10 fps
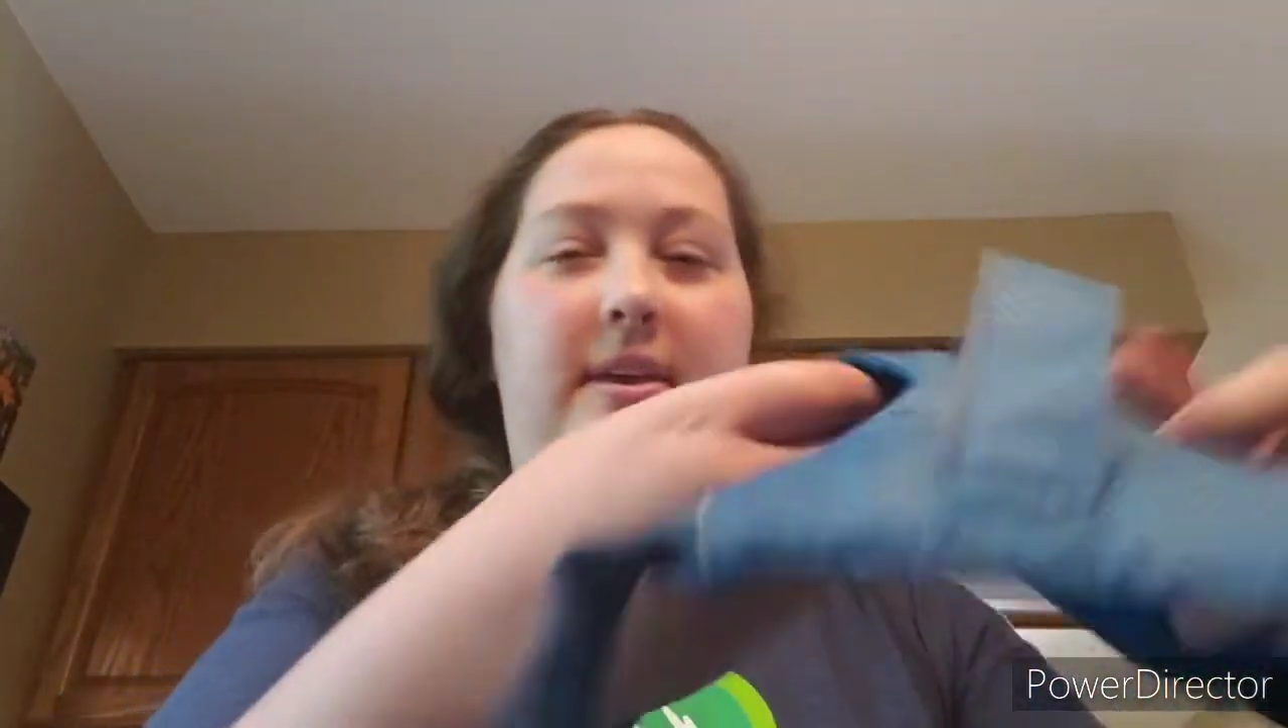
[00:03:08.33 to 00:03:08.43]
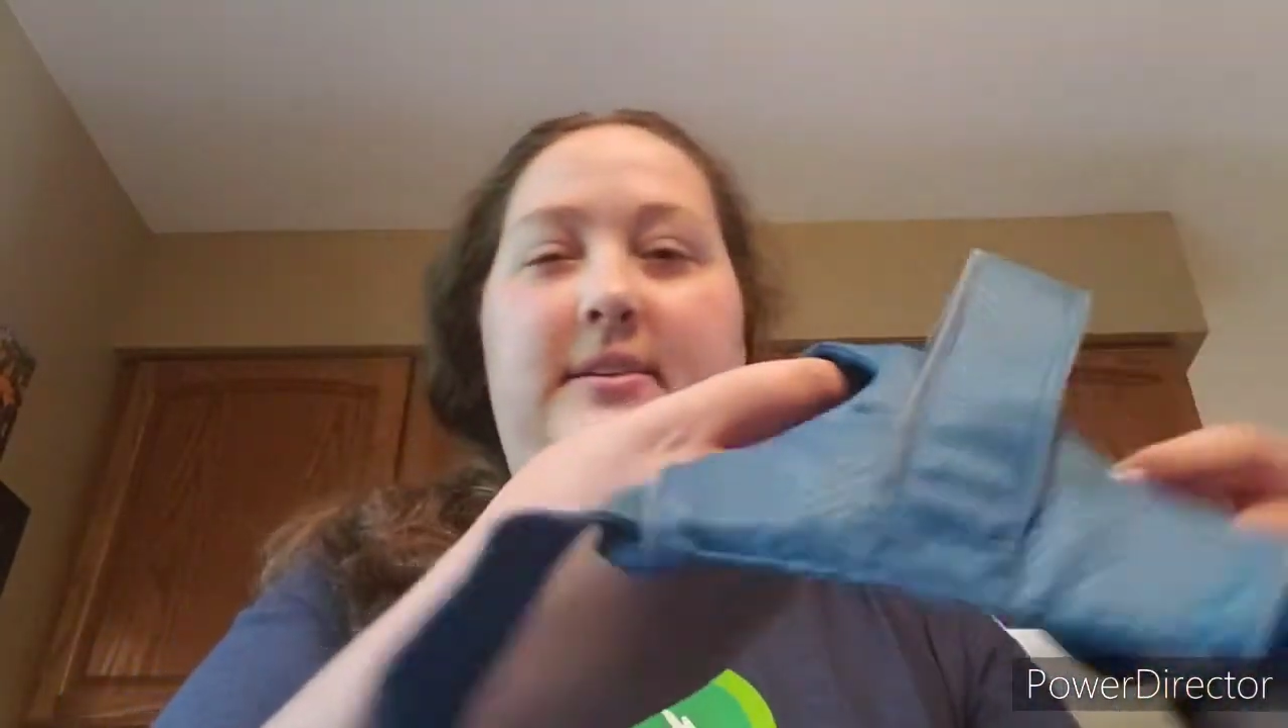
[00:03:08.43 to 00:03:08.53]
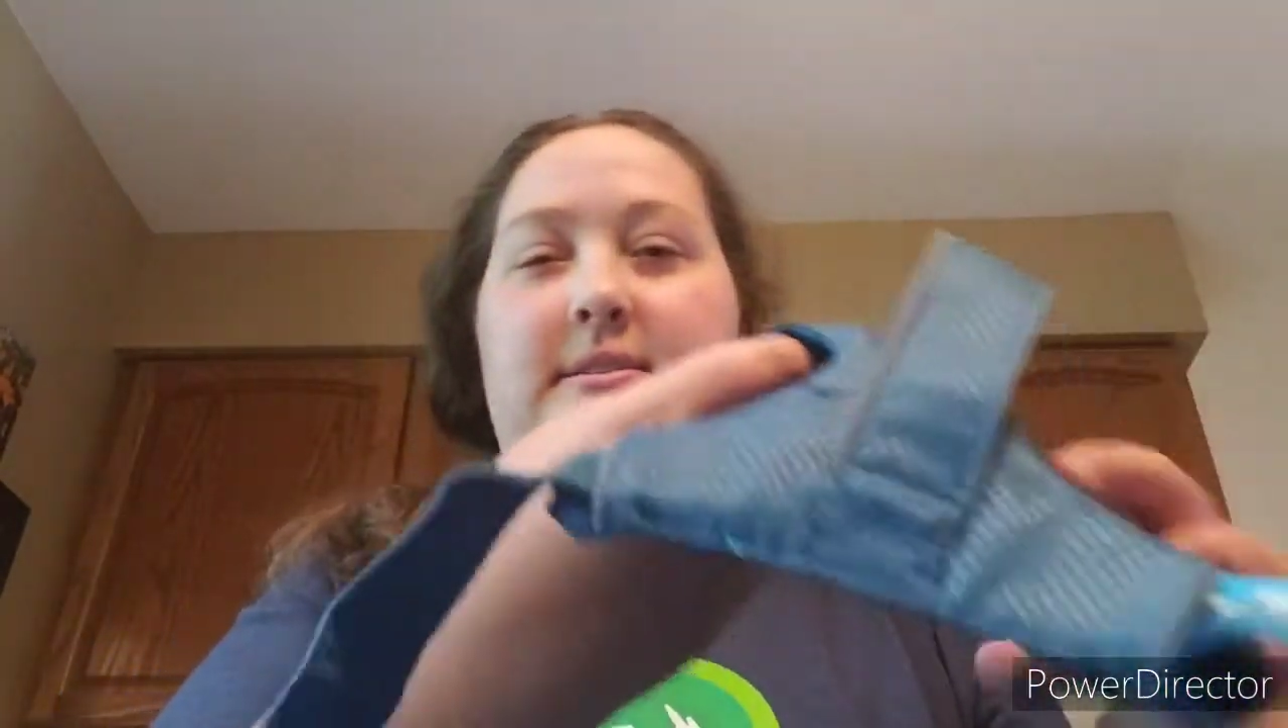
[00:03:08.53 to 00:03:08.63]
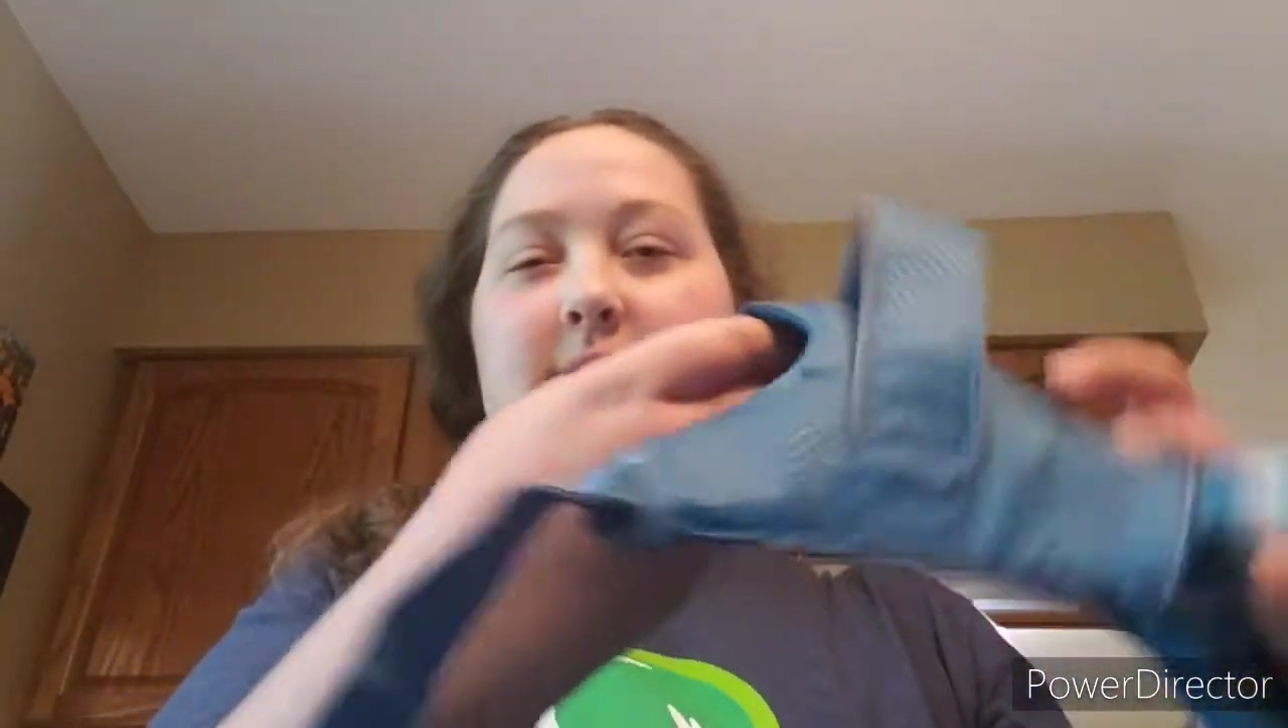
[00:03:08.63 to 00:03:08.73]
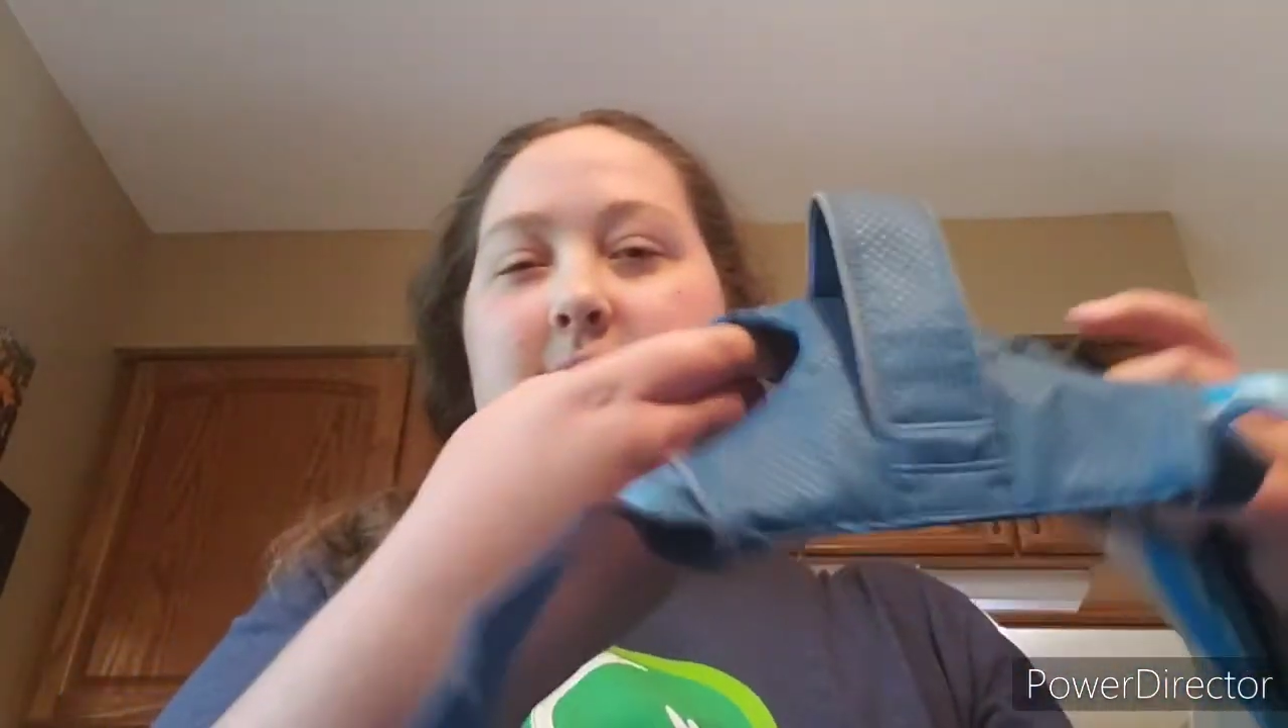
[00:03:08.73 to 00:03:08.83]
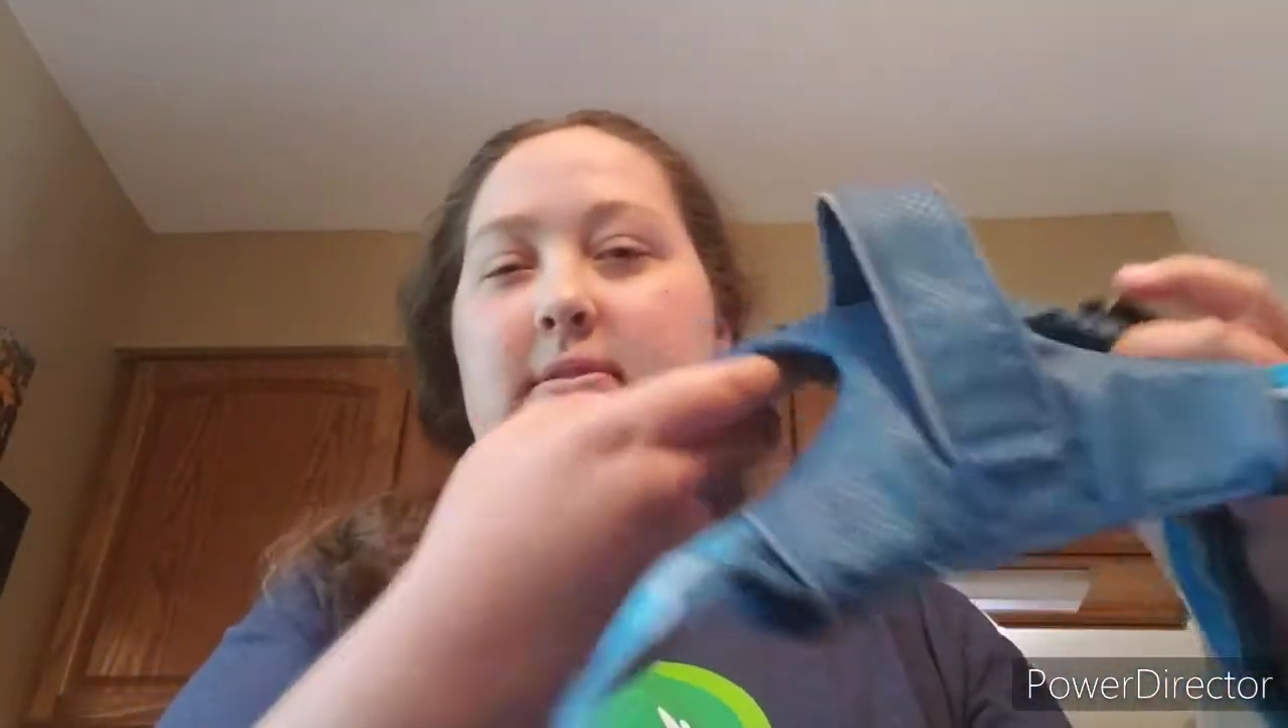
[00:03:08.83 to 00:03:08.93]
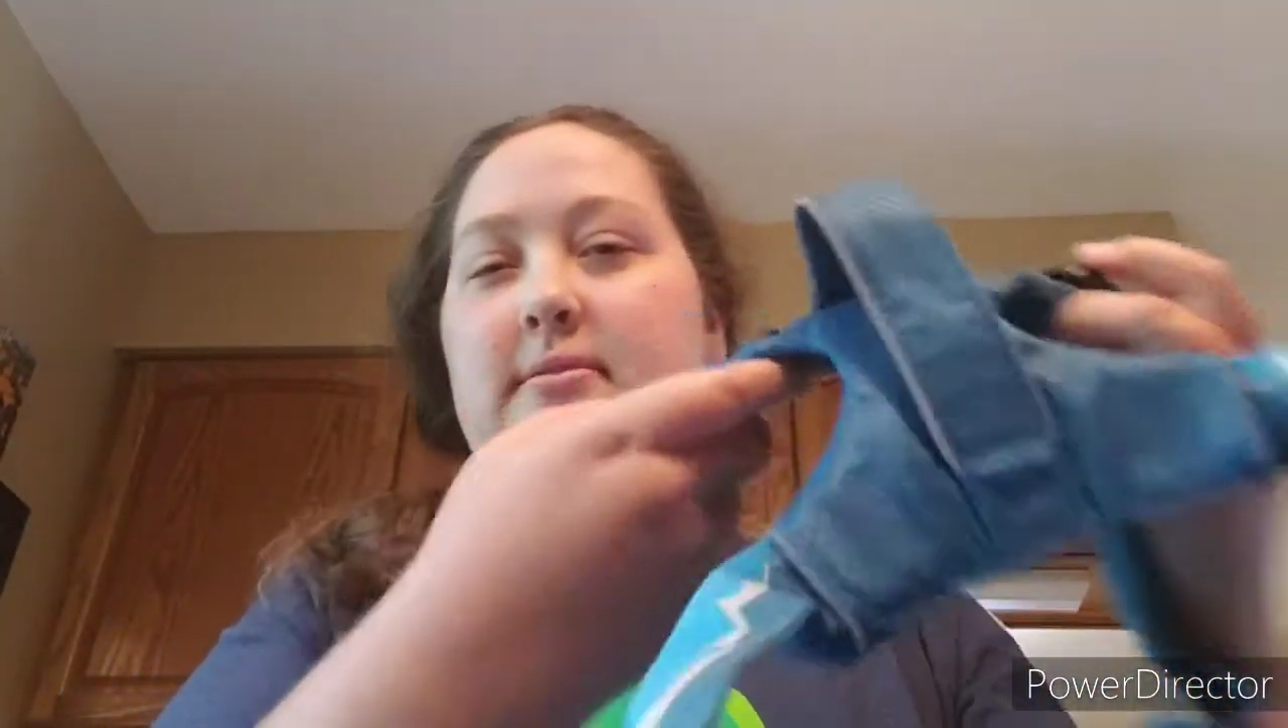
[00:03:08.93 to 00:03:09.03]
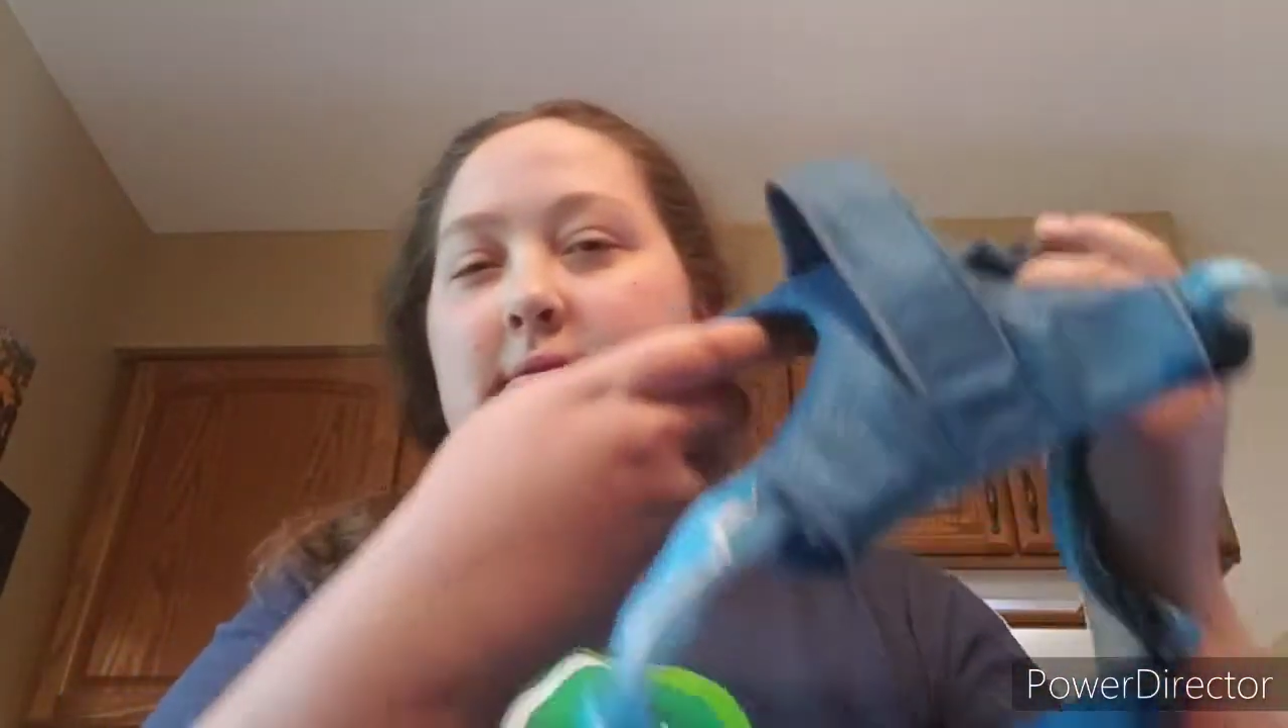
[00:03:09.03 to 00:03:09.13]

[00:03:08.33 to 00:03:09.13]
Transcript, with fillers: this.